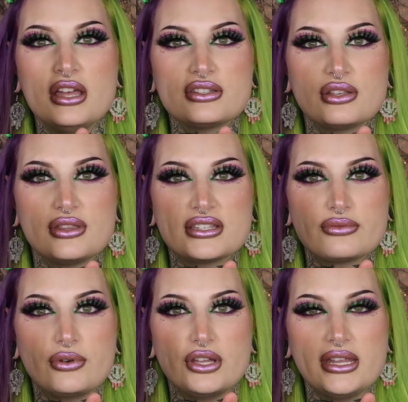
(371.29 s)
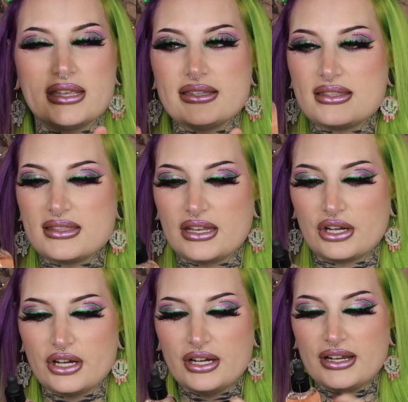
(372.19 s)
So this one is
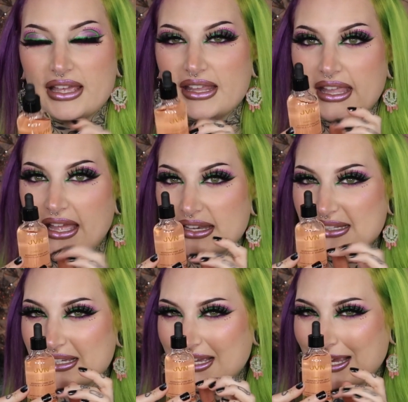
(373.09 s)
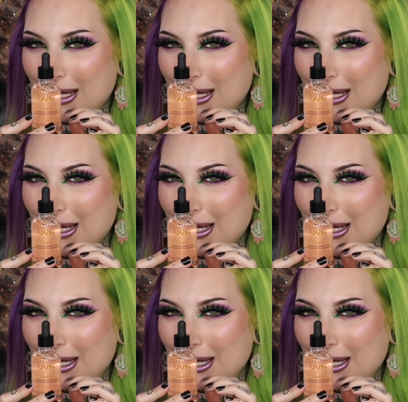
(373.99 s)
thinner, and again,